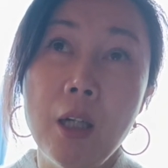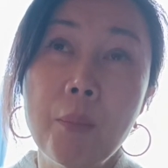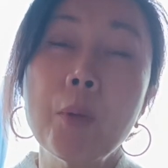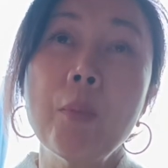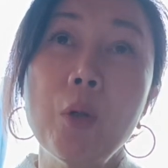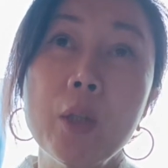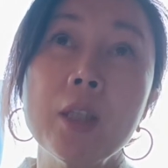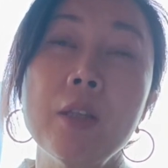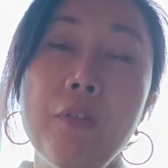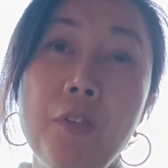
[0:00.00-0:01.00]

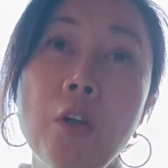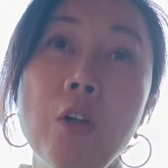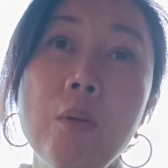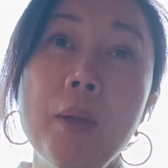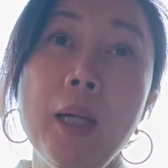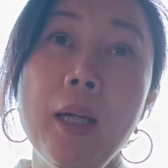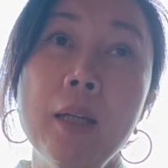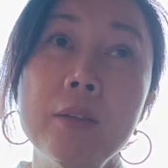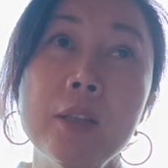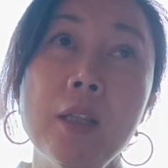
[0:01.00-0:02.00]
promoting the film,
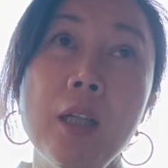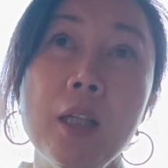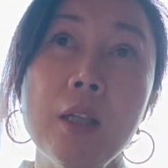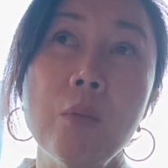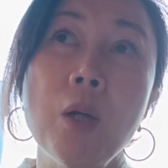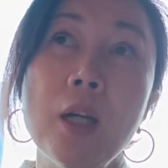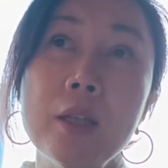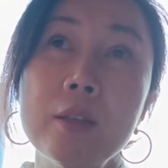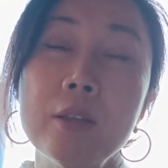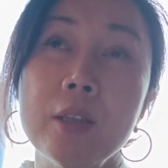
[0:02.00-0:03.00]
and it
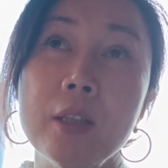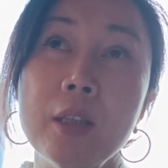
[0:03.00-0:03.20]
was